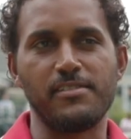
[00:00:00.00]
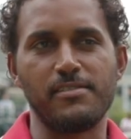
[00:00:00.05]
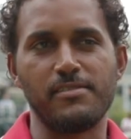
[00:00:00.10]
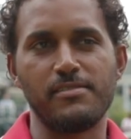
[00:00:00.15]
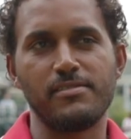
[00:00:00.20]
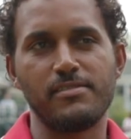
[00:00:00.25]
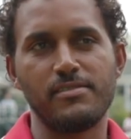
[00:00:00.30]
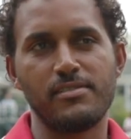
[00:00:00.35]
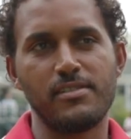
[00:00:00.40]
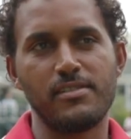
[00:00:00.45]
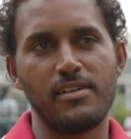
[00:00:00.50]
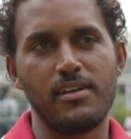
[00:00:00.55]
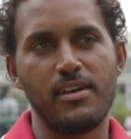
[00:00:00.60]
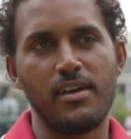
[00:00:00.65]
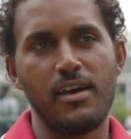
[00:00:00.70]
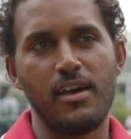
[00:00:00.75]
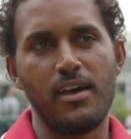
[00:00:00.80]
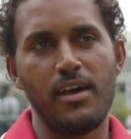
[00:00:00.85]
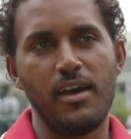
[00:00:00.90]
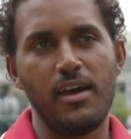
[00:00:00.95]

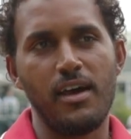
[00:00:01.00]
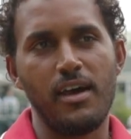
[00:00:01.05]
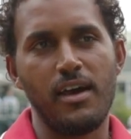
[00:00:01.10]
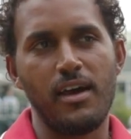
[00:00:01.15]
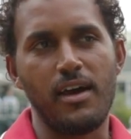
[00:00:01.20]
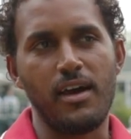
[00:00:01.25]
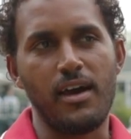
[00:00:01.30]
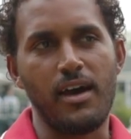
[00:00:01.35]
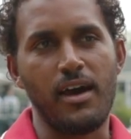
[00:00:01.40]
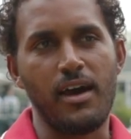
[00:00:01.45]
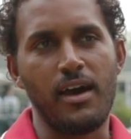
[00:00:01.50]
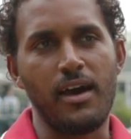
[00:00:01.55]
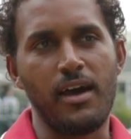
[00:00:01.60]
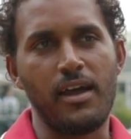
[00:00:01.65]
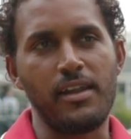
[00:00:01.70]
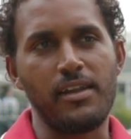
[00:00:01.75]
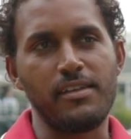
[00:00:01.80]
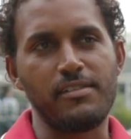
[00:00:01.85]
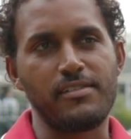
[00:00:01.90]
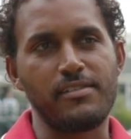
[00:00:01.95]

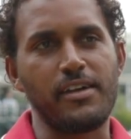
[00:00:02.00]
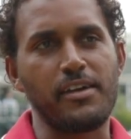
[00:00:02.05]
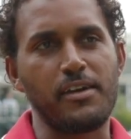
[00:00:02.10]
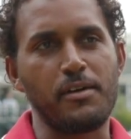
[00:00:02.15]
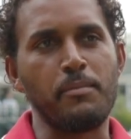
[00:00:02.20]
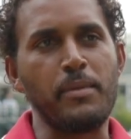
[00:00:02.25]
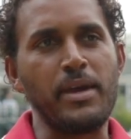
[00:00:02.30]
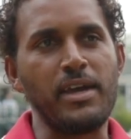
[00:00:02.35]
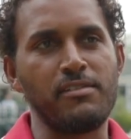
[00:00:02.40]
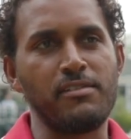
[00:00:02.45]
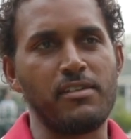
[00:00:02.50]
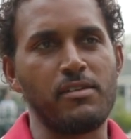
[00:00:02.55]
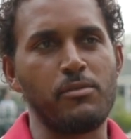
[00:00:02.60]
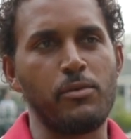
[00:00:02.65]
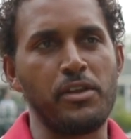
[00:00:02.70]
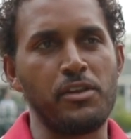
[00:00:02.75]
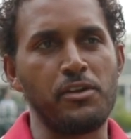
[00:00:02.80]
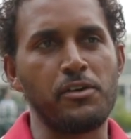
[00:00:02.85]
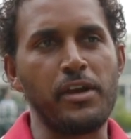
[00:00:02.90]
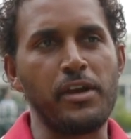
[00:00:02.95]
Uh, it's like amazing
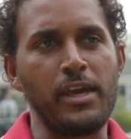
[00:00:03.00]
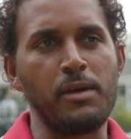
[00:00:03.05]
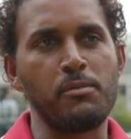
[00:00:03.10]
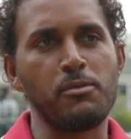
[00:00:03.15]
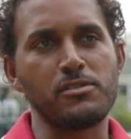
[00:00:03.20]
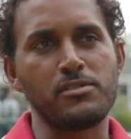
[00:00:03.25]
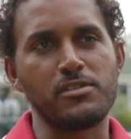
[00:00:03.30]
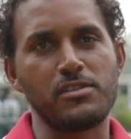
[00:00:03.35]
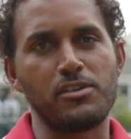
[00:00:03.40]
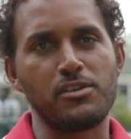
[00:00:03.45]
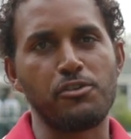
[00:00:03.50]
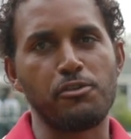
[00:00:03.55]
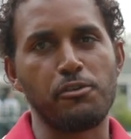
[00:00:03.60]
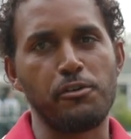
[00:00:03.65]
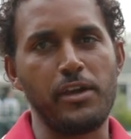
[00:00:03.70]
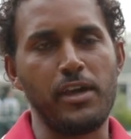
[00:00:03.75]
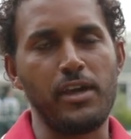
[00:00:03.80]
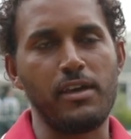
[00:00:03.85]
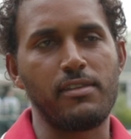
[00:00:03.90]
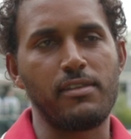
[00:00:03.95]
when you're able to
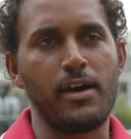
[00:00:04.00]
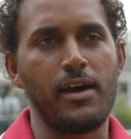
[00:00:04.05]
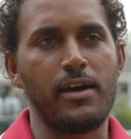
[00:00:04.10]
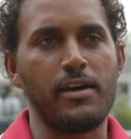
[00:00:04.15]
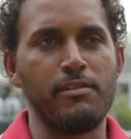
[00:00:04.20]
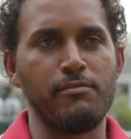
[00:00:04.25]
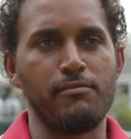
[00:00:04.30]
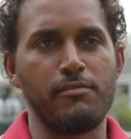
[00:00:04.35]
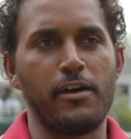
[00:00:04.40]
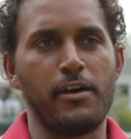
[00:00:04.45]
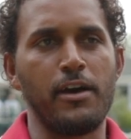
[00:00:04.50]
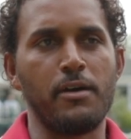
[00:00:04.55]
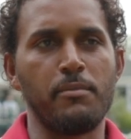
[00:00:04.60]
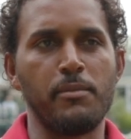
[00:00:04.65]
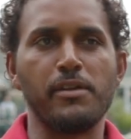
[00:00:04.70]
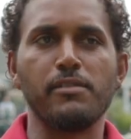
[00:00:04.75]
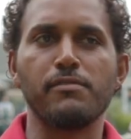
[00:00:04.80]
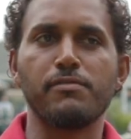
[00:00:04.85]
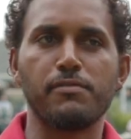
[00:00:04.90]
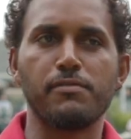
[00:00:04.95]
create that
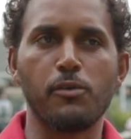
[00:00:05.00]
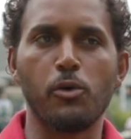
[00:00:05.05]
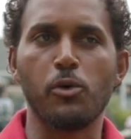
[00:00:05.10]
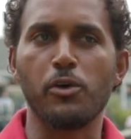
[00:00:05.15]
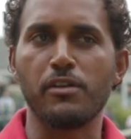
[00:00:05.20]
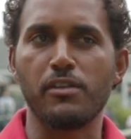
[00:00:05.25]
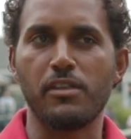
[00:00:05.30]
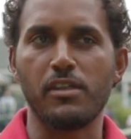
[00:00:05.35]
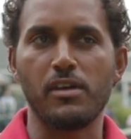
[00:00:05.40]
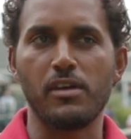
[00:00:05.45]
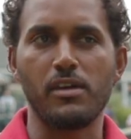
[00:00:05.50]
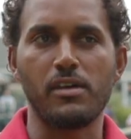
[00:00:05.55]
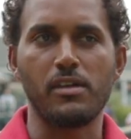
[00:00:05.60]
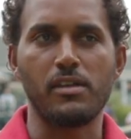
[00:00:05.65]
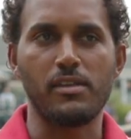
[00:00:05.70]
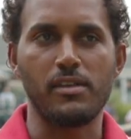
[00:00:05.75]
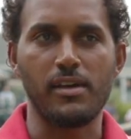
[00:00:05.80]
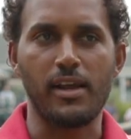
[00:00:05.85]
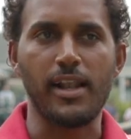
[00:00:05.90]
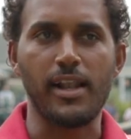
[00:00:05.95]
environment for the,
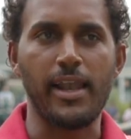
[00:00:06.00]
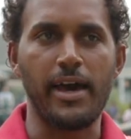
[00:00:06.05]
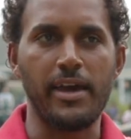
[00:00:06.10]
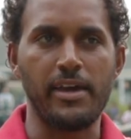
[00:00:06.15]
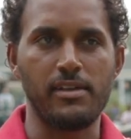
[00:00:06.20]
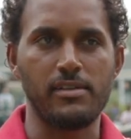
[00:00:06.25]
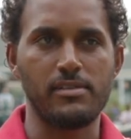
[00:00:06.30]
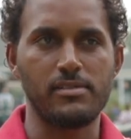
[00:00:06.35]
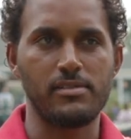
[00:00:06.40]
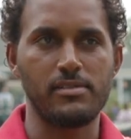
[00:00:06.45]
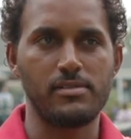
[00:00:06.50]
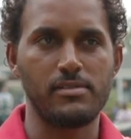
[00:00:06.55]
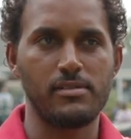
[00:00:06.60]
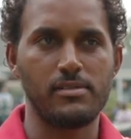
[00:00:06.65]
the client